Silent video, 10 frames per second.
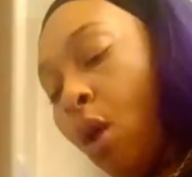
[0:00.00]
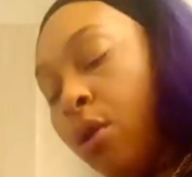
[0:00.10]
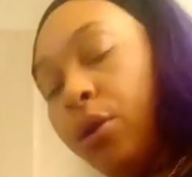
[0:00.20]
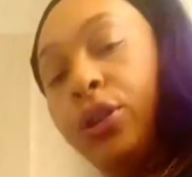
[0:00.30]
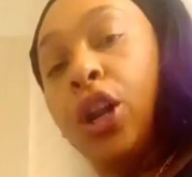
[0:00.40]

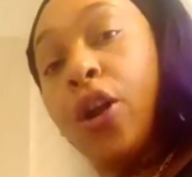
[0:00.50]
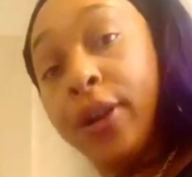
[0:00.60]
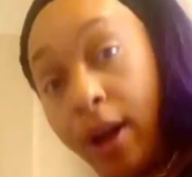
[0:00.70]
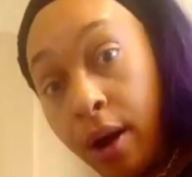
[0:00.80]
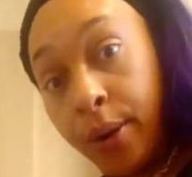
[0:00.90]
She learned the
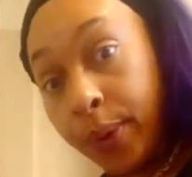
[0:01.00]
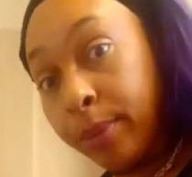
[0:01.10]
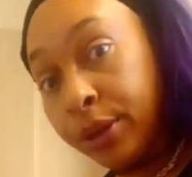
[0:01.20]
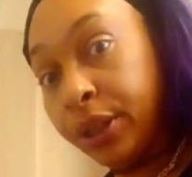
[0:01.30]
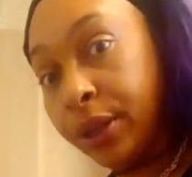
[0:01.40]
hard way, but
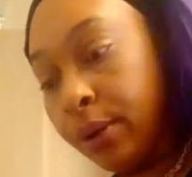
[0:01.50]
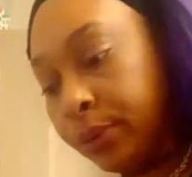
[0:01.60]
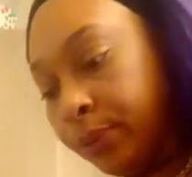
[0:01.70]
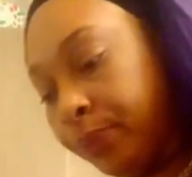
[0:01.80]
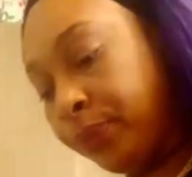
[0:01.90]
she's on.
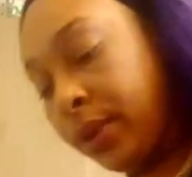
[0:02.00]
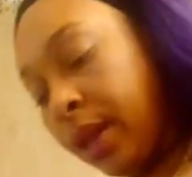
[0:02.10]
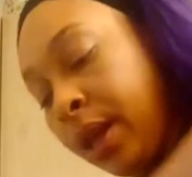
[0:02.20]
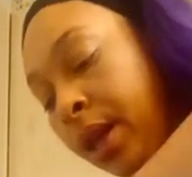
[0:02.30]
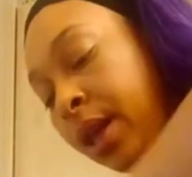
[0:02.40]

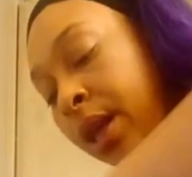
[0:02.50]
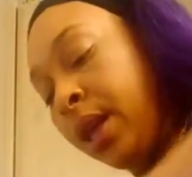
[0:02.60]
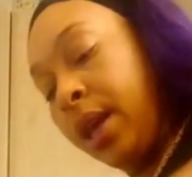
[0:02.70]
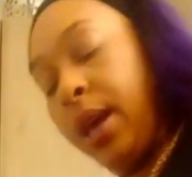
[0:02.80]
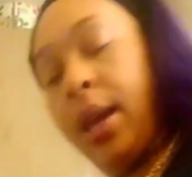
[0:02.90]

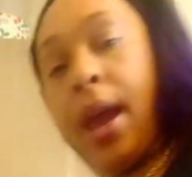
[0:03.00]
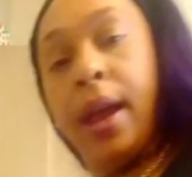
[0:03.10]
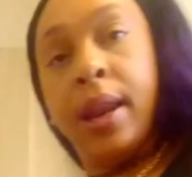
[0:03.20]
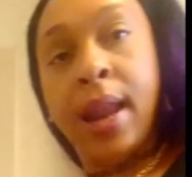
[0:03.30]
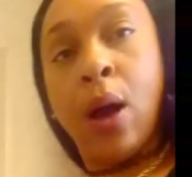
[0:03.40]
Okay,
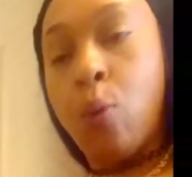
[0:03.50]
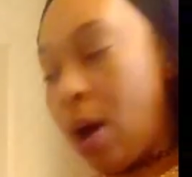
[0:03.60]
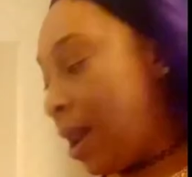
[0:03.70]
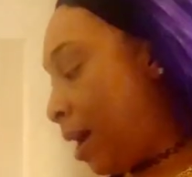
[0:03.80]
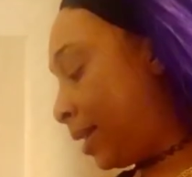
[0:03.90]
now what I
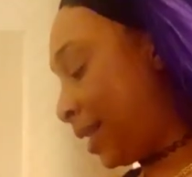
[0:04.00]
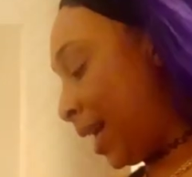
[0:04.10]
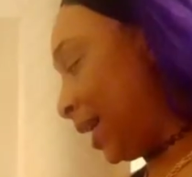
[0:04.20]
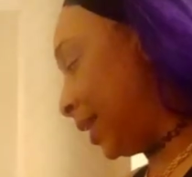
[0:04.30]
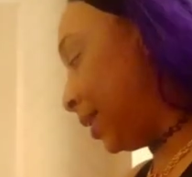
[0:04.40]
like to add.